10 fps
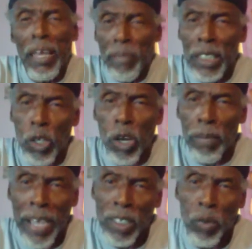image the
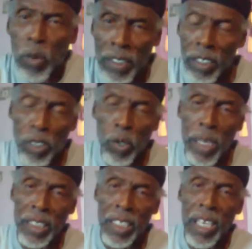Almighty wanted
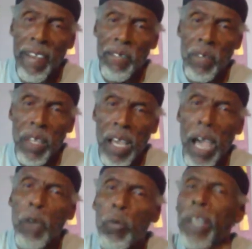you as,
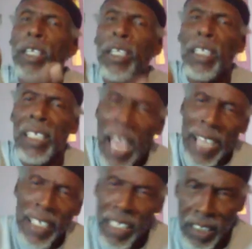and what the
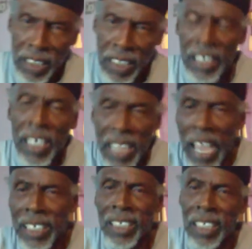likeness
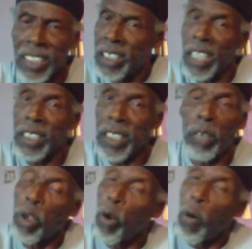is the sense
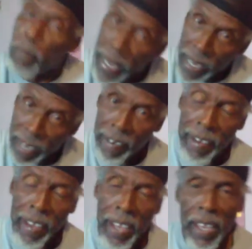that we obey
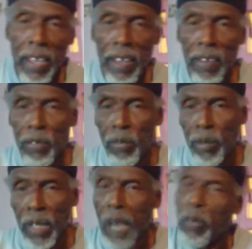
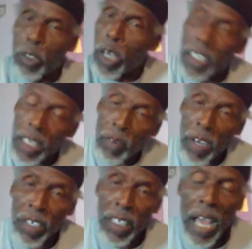and we try to live
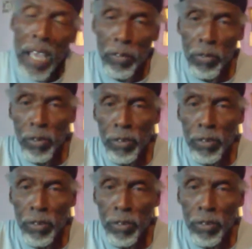a good life.